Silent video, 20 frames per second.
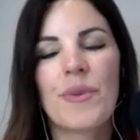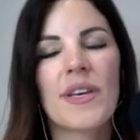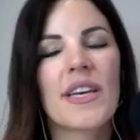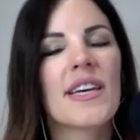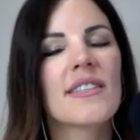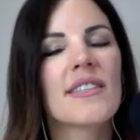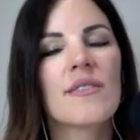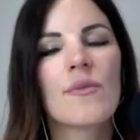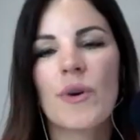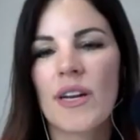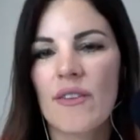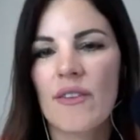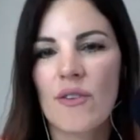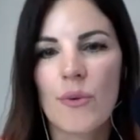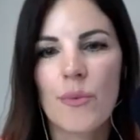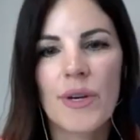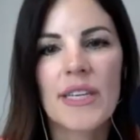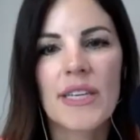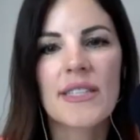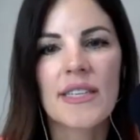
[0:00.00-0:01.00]
because of
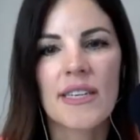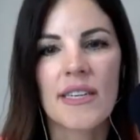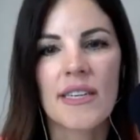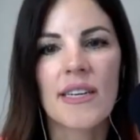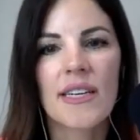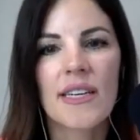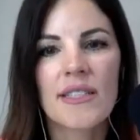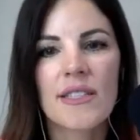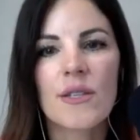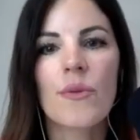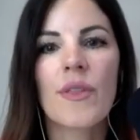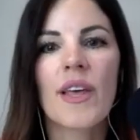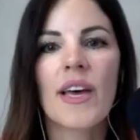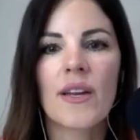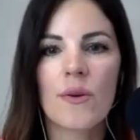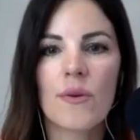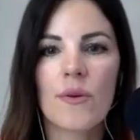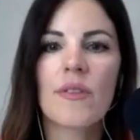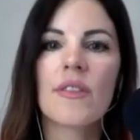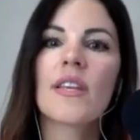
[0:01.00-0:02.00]
whatever reason. And so
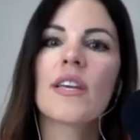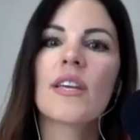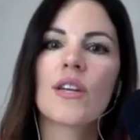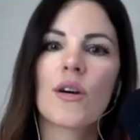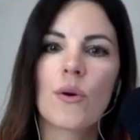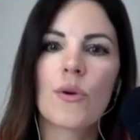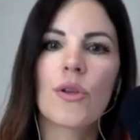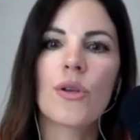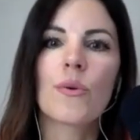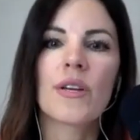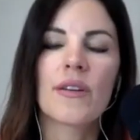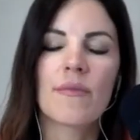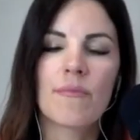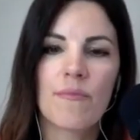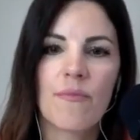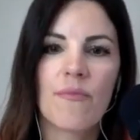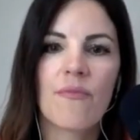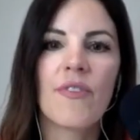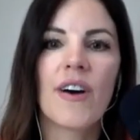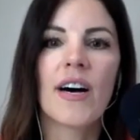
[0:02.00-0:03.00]
then, you
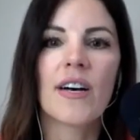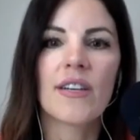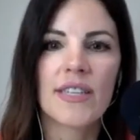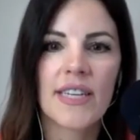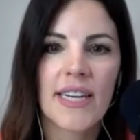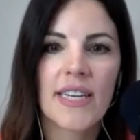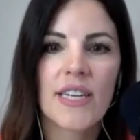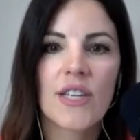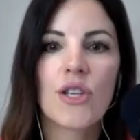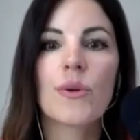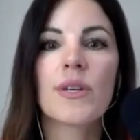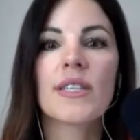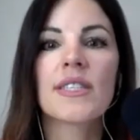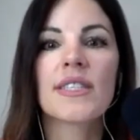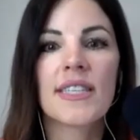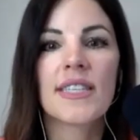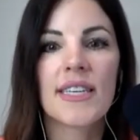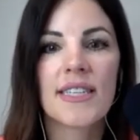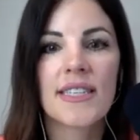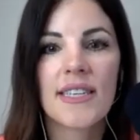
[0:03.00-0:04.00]
can validate and you
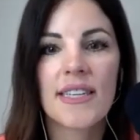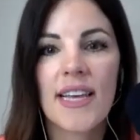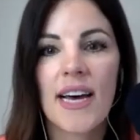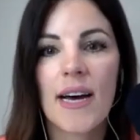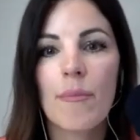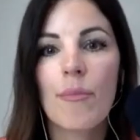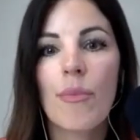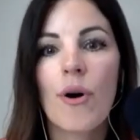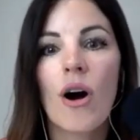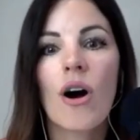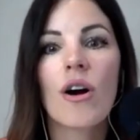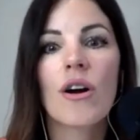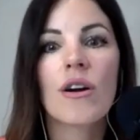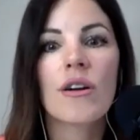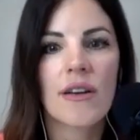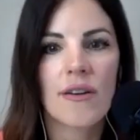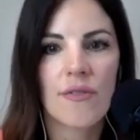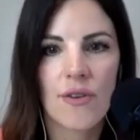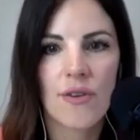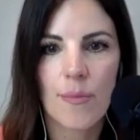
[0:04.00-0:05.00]
can see into that
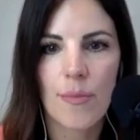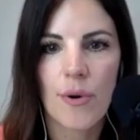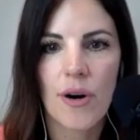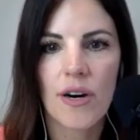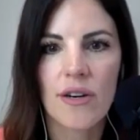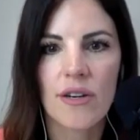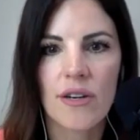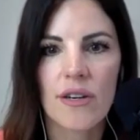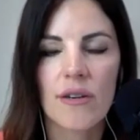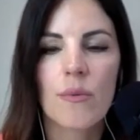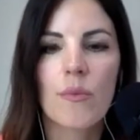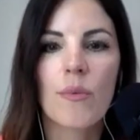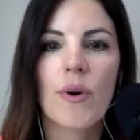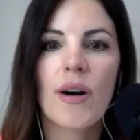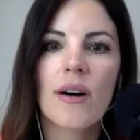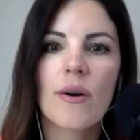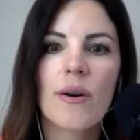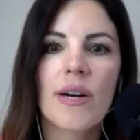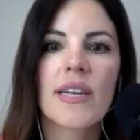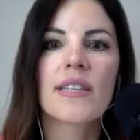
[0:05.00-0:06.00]
part of your partner.
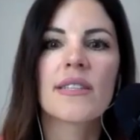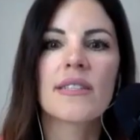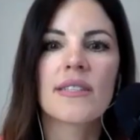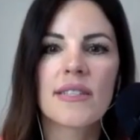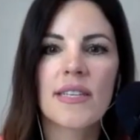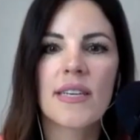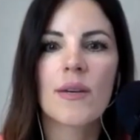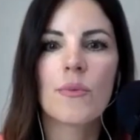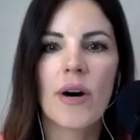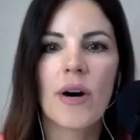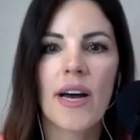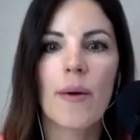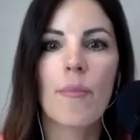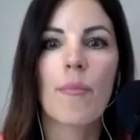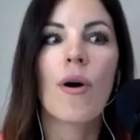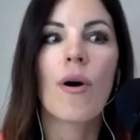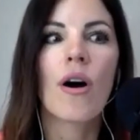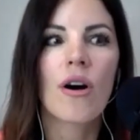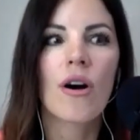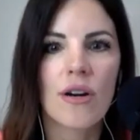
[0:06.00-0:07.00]
Wow, I can see why a
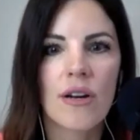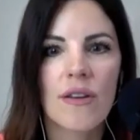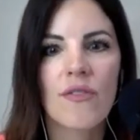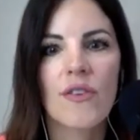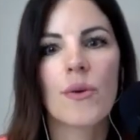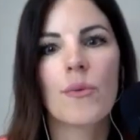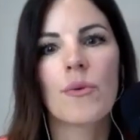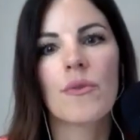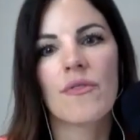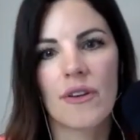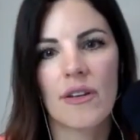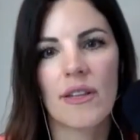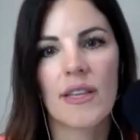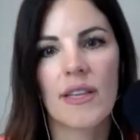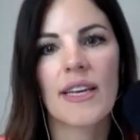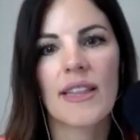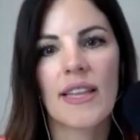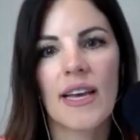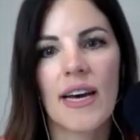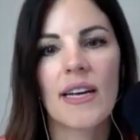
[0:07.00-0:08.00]
part of you would feel
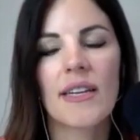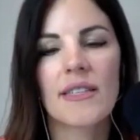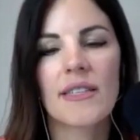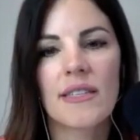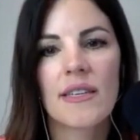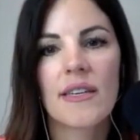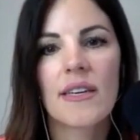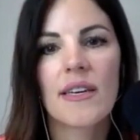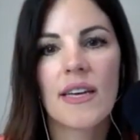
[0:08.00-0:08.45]
like that.